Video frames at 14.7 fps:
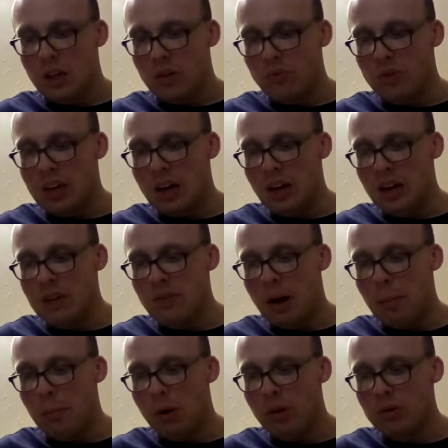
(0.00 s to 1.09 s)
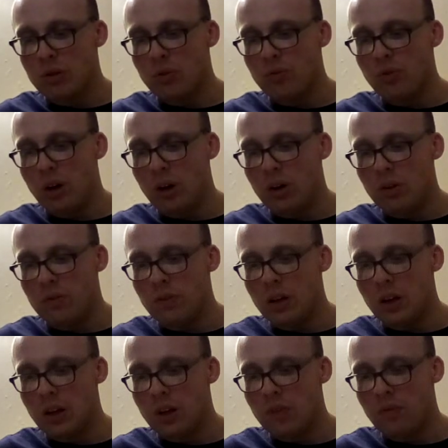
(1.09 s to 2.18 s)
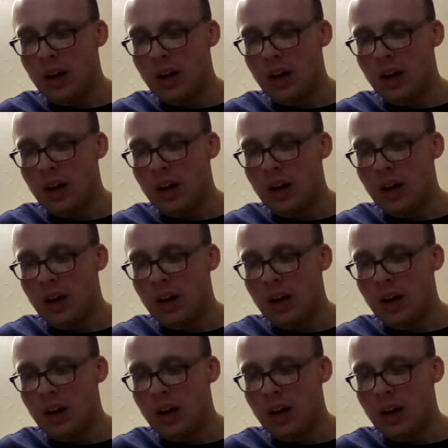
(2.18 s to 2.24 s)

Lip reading: The eye that mocks a father,